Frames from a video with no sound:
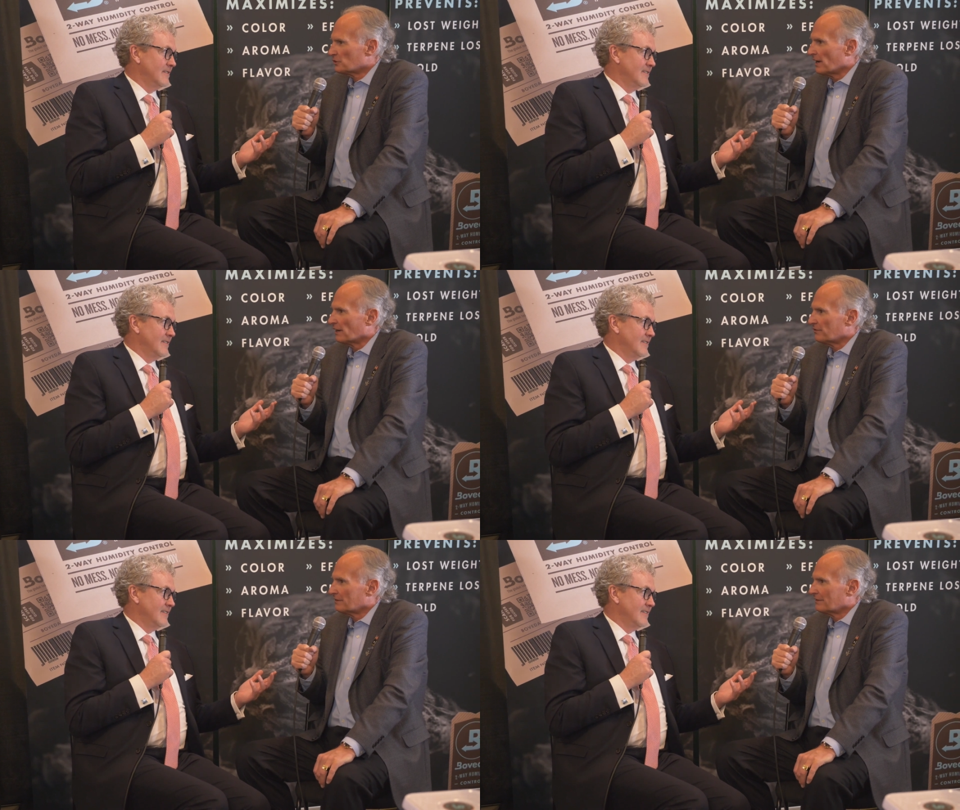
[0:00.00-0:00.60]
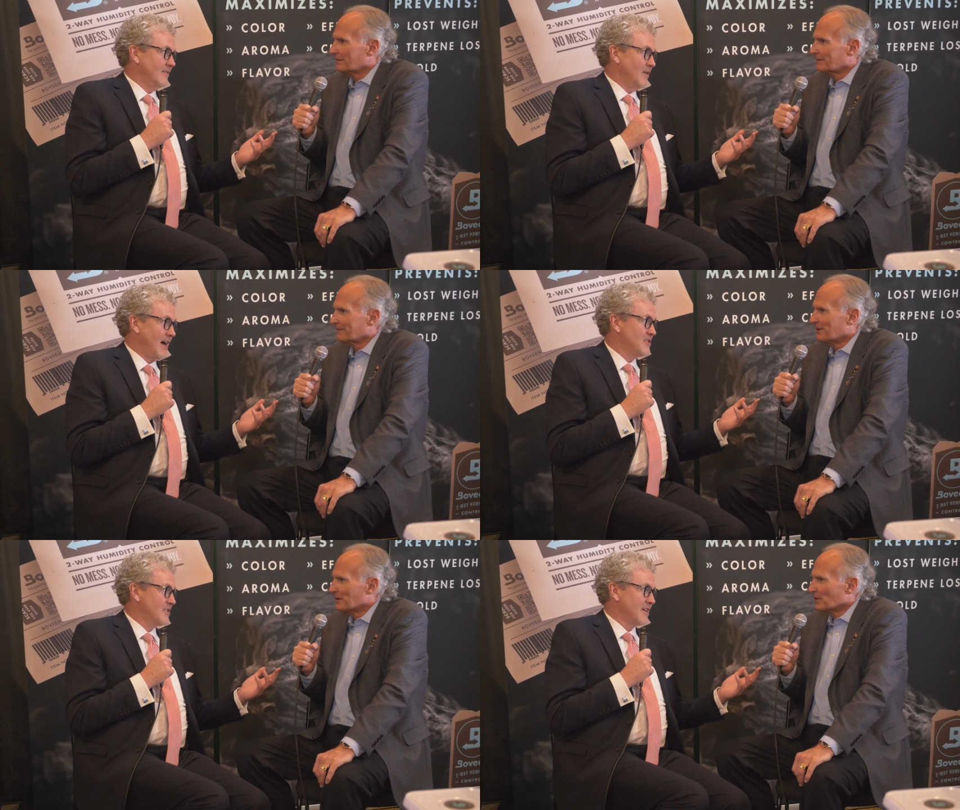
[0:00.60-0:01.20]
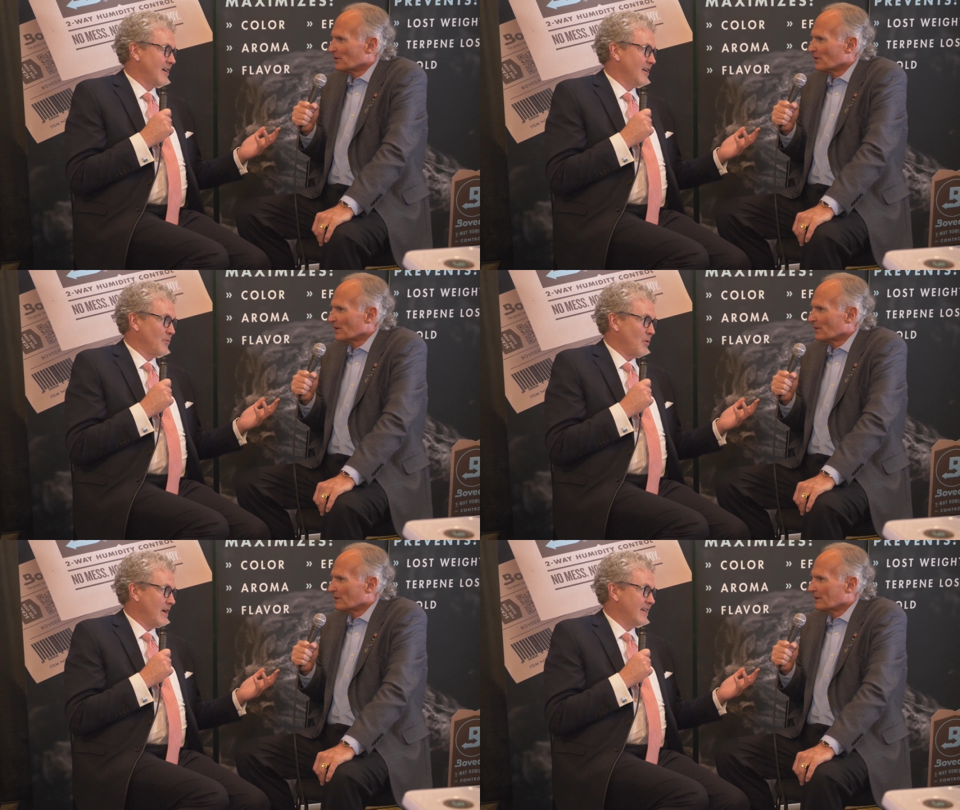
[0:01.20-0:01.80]
Speaker 1: Yes.
Speaker 2: How'd you start
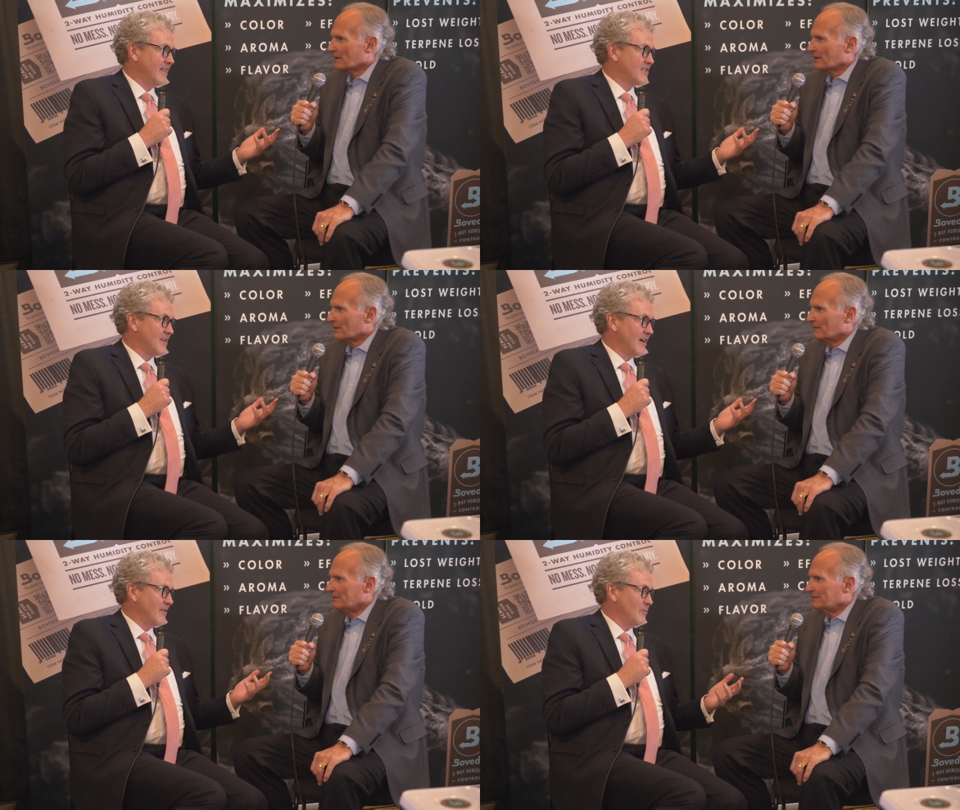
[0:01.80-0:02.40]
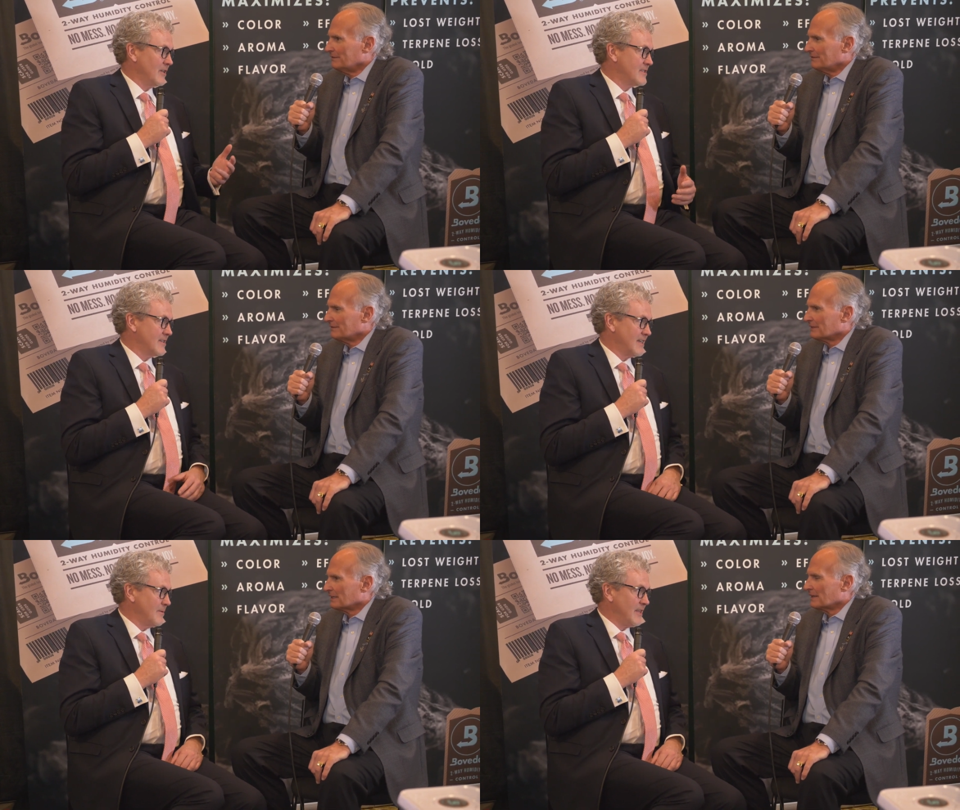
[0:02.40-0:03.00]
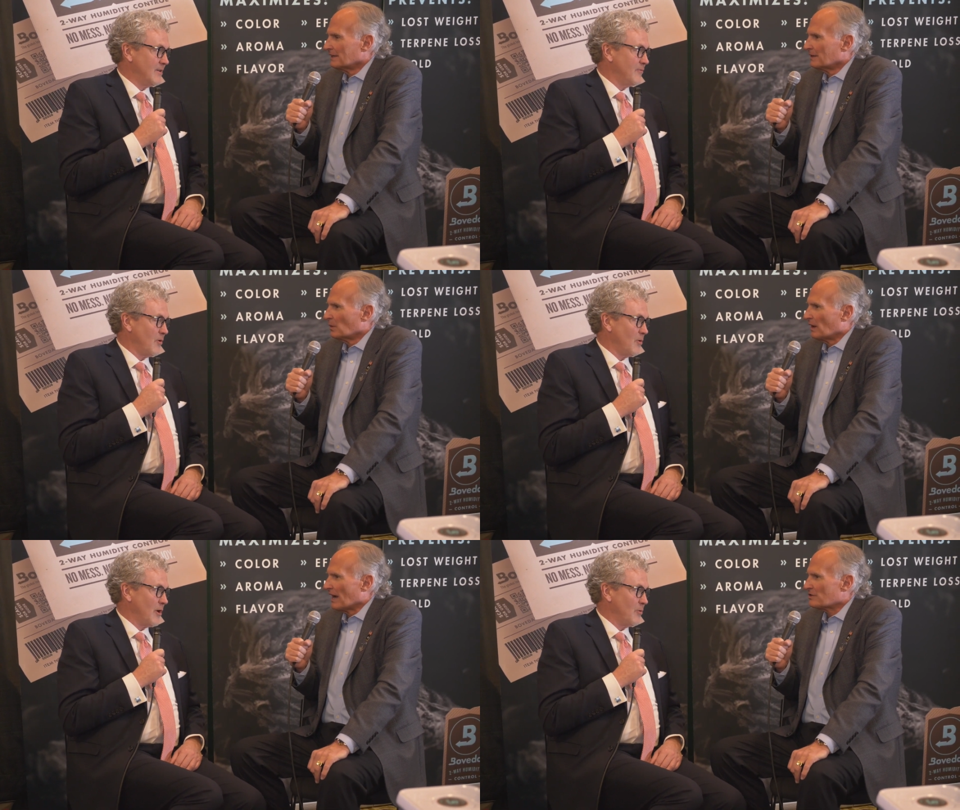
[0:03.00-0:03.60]
it? When did it start? What's uh, give me the
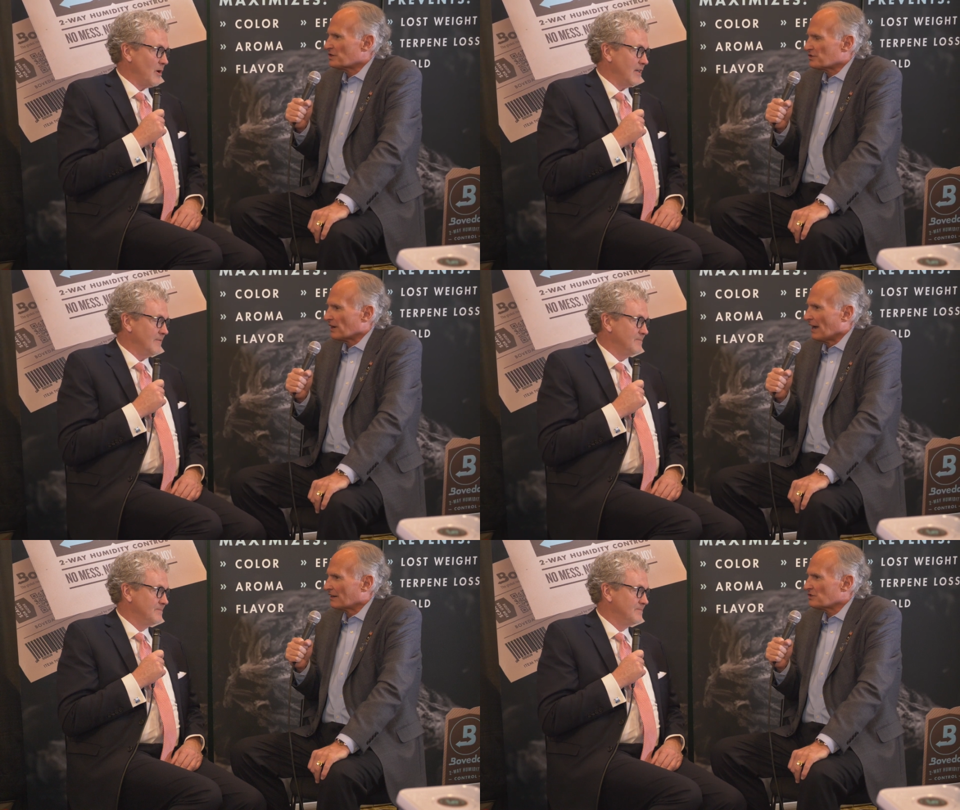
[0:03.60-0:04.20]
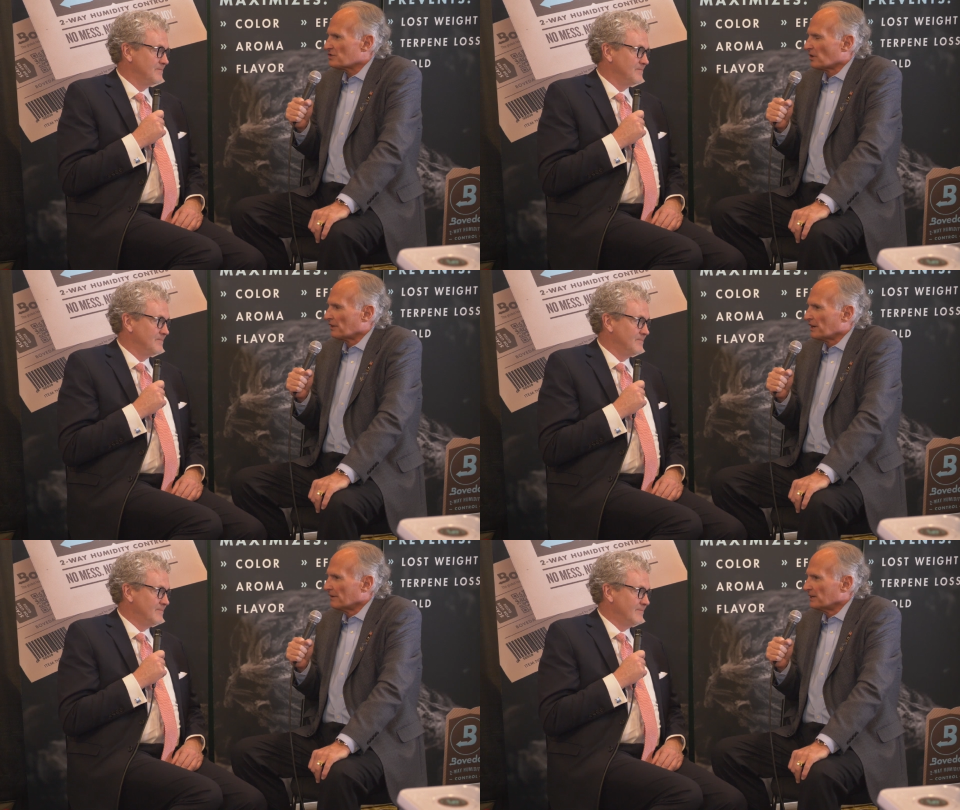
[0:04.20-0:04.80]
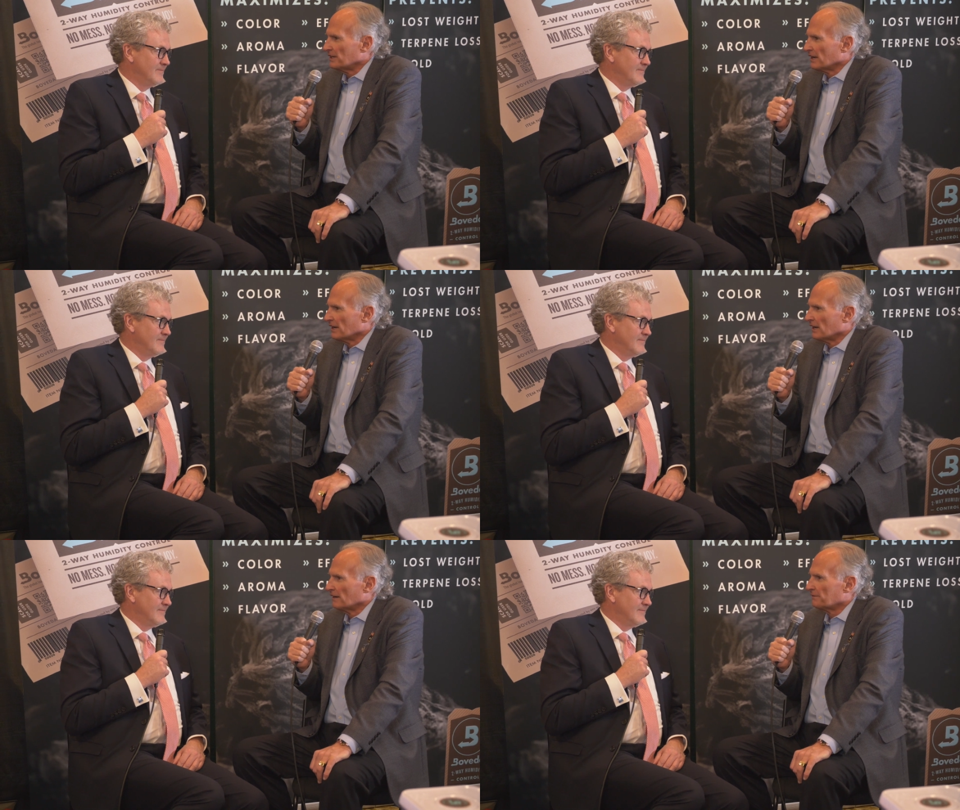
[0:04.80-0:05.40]
four
Speaker 1: one one. Well, actually, I actually started giving
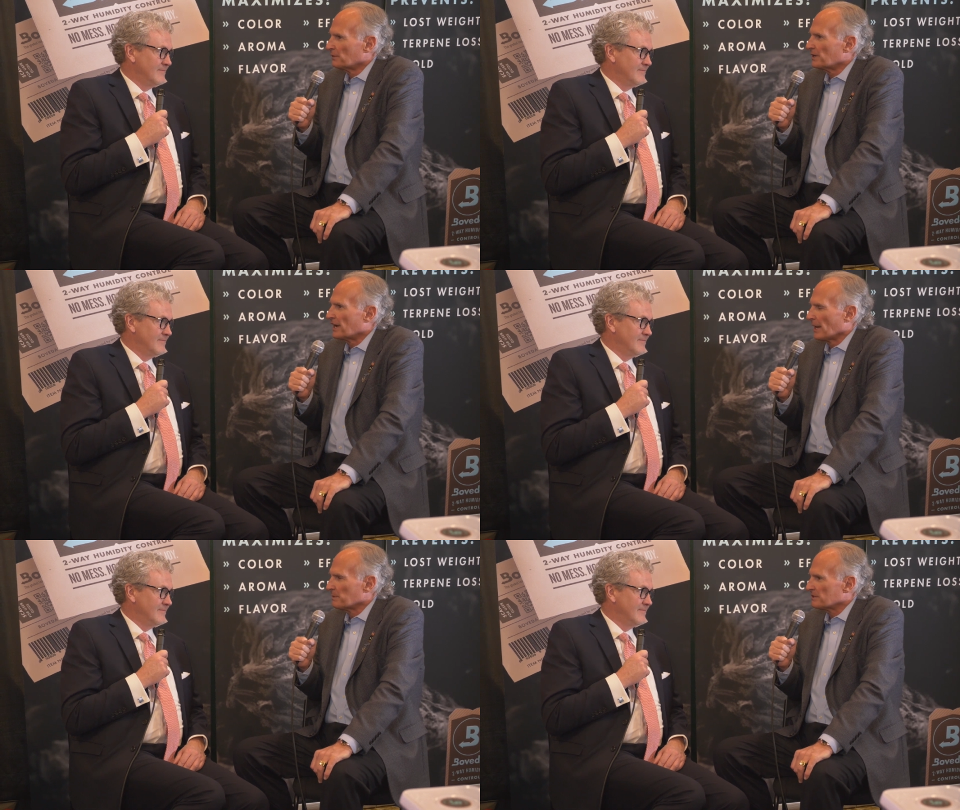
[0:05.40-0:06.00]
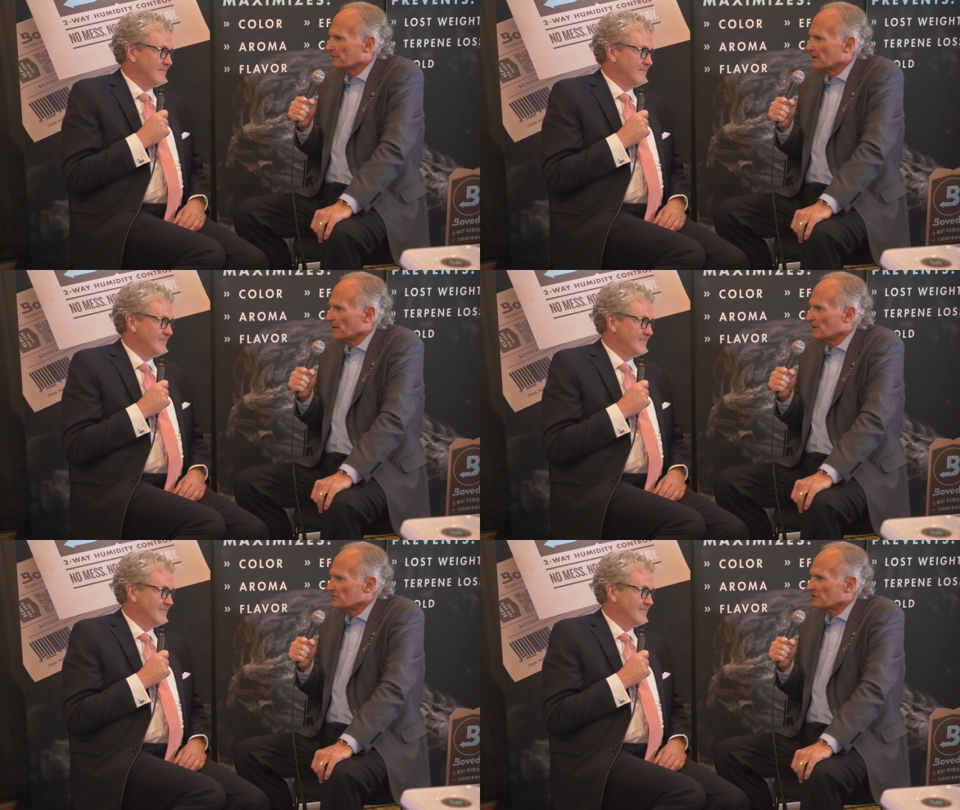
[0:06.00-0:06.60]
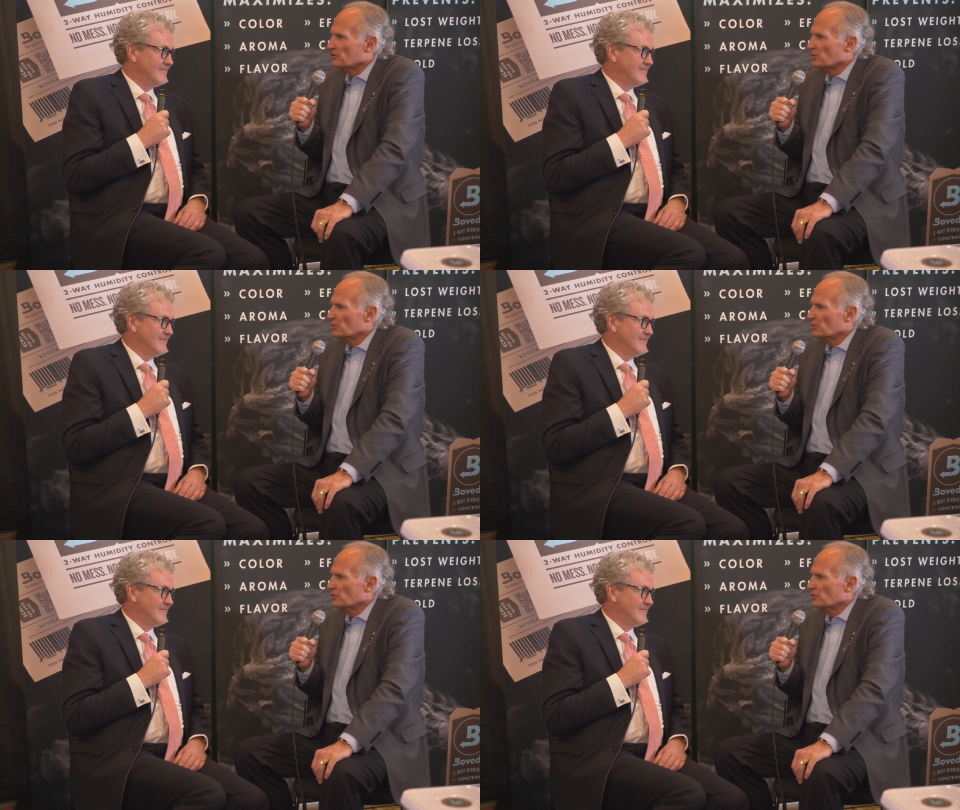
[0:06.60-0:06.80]
uh, free cannabis to veterans in